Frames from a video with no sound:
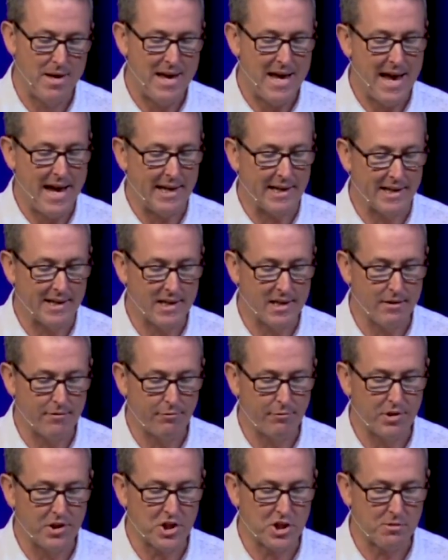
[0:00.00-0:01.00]
and give
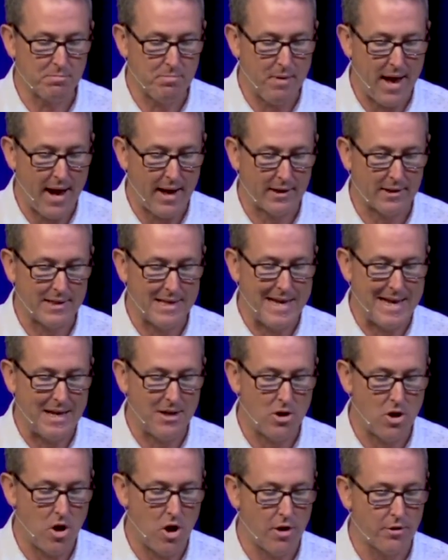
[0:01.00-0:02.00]
respect and
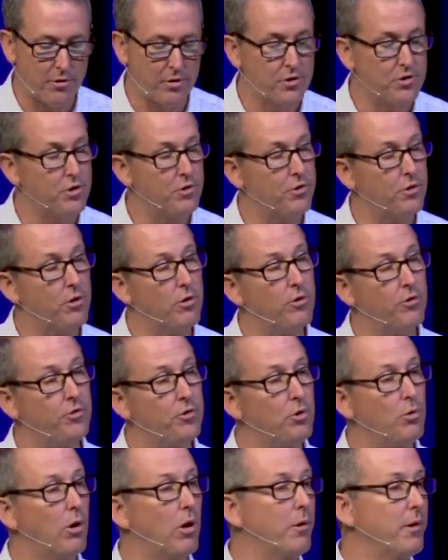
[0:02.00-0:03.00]
honor to those
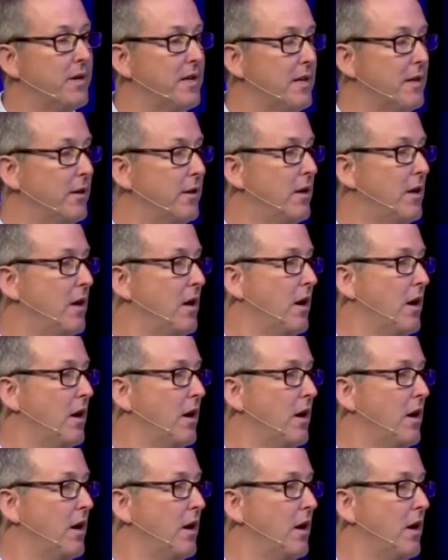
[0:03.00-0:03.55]
who are in